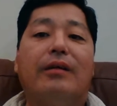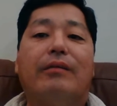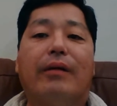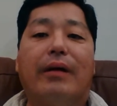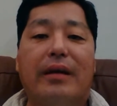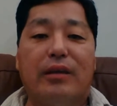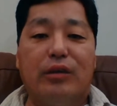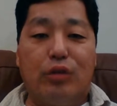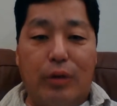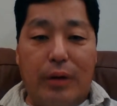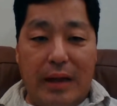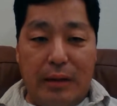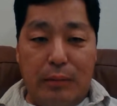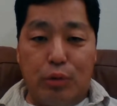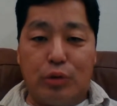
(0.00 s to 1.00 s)
right, you're
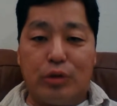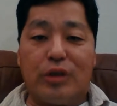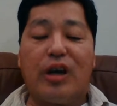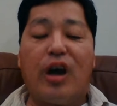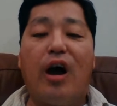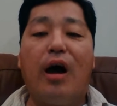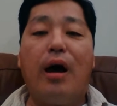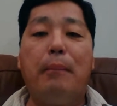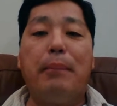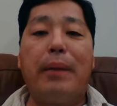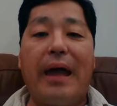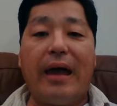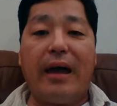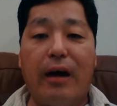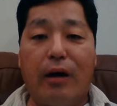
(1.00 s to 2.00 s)
able to
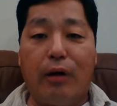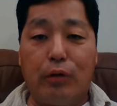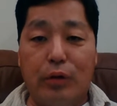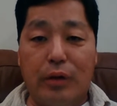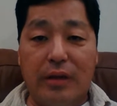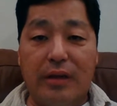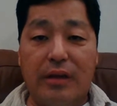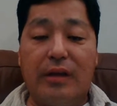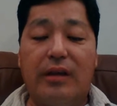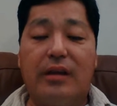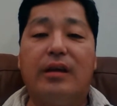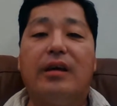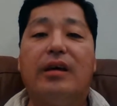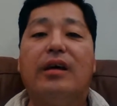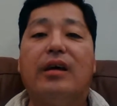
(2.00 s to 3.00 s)
compound
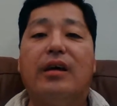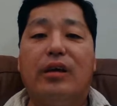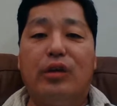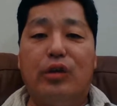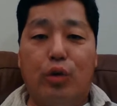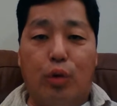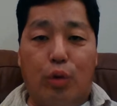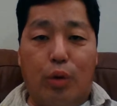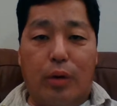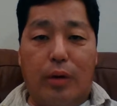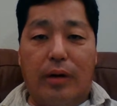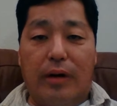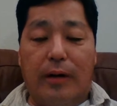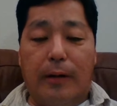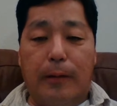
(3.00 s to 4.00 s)

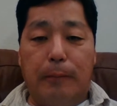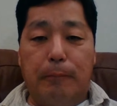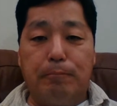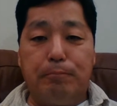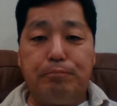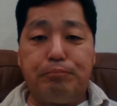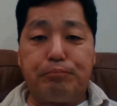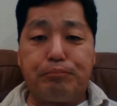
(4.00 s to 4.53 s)
your